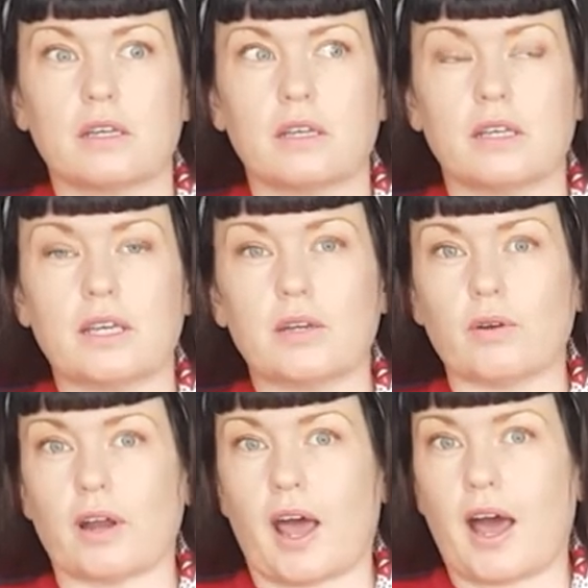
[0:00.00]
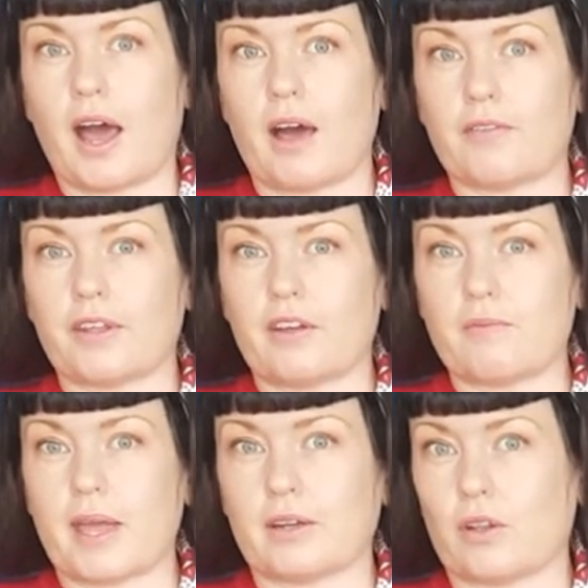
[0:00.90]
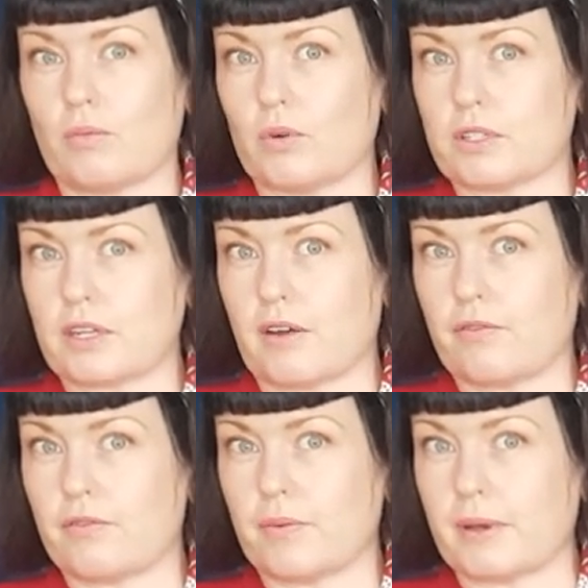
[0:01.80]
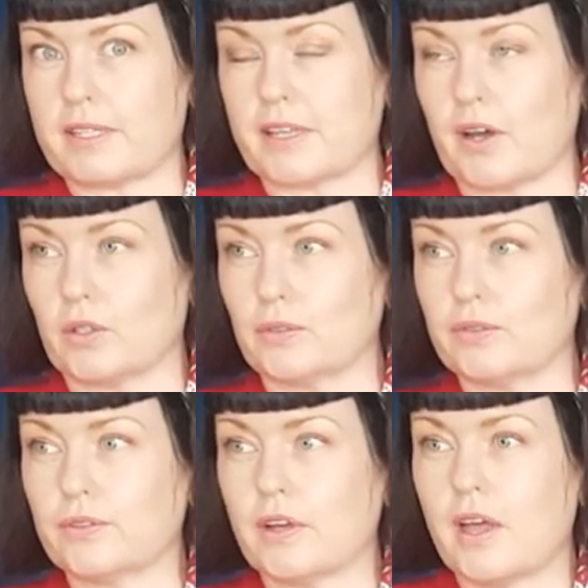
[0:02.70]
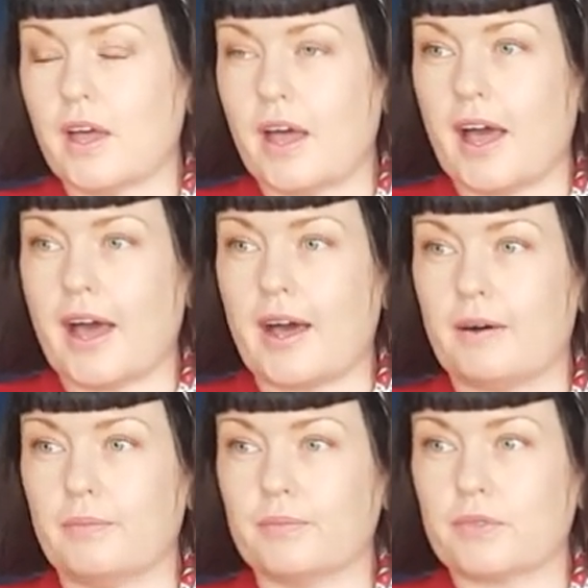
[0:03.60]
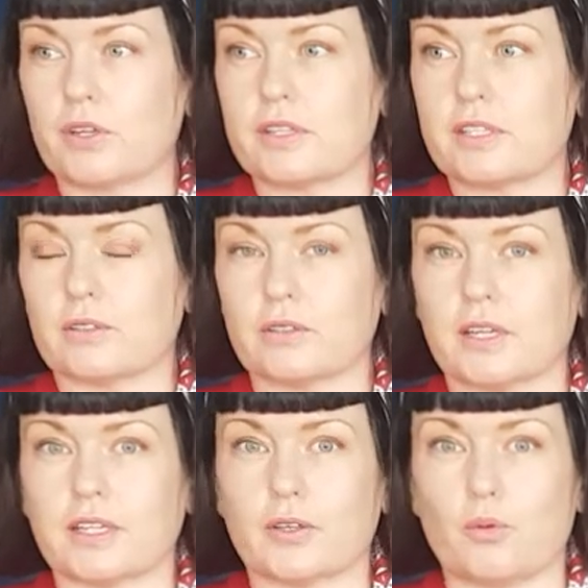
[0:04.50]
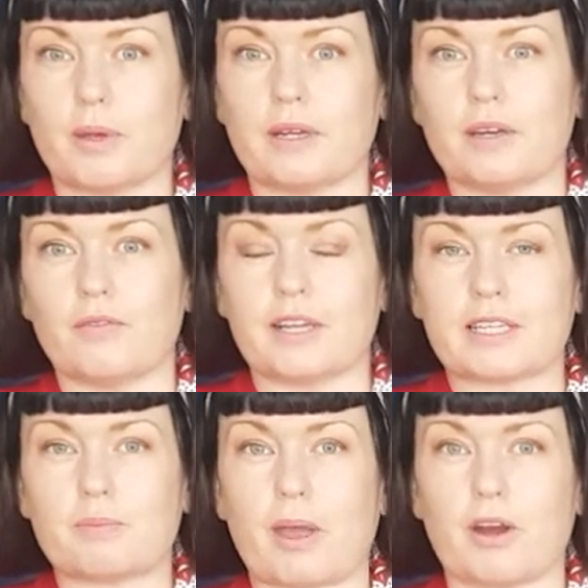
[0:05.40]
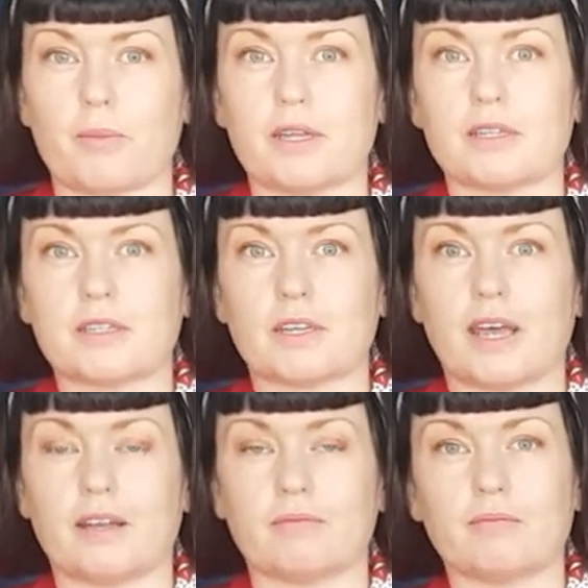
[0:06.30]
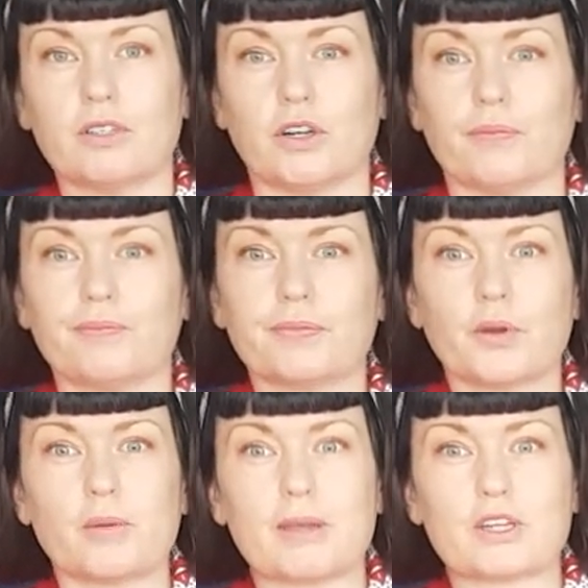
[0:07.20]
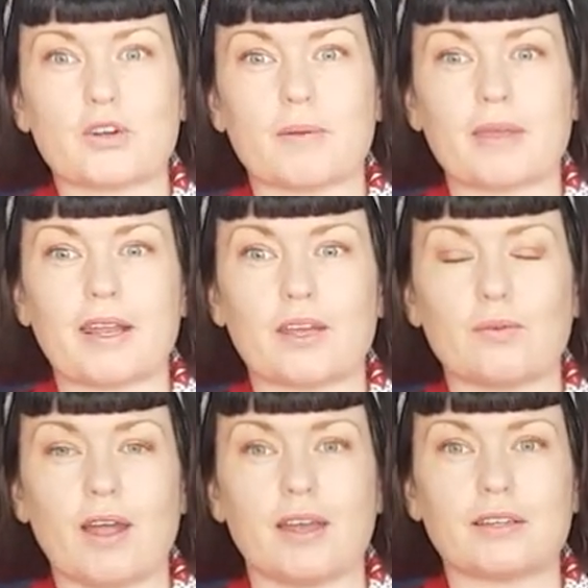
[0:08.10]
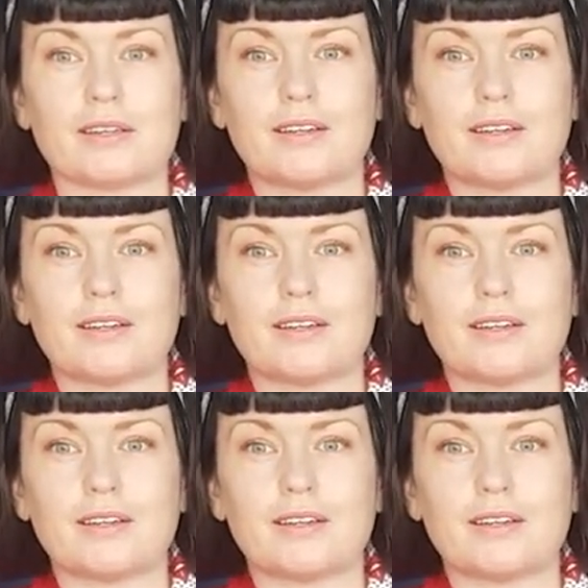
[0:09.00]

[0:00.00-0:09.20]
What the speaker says: year and a half that I've made a lot more stuff for myself. So it's still a little bit of an experiment, and, you know, I want to make sure I'm getting it right.